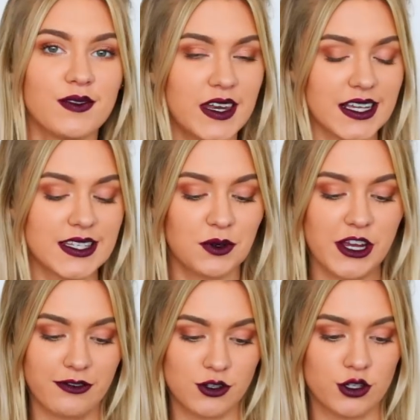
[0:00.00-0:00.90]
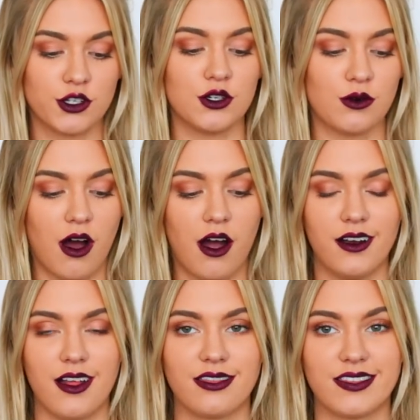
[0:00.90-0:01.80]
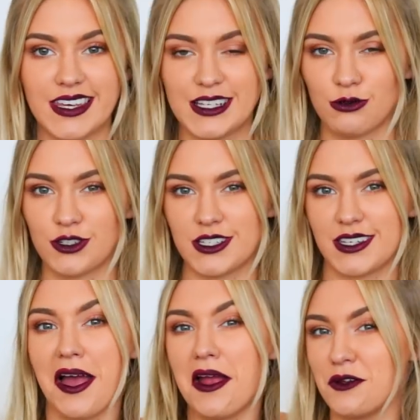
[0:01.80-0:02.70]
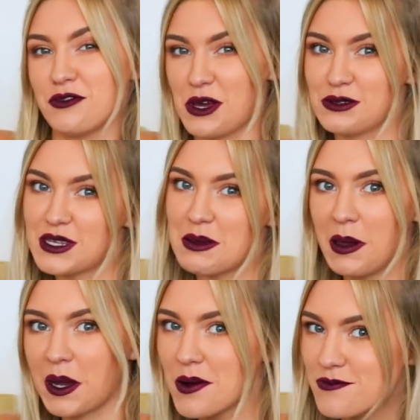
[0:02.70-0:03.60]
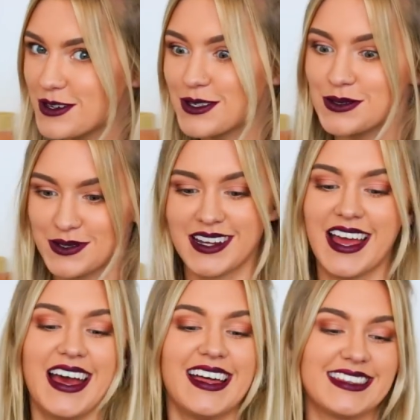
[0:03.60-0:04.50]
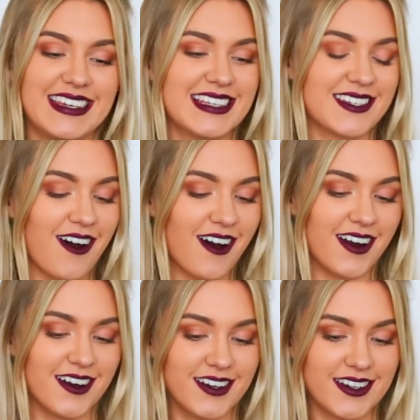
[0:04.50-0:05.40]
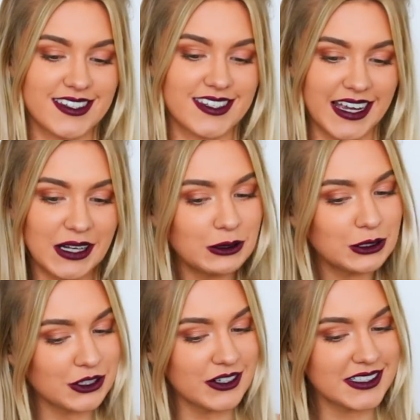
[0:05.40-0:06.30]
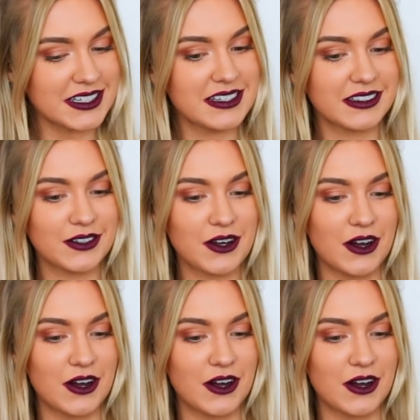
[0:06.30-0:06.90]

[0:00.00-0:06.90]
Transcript: The next thing which I have to show you are these, which is kind of outside my comfort zone. These are cycle shorts, I think they're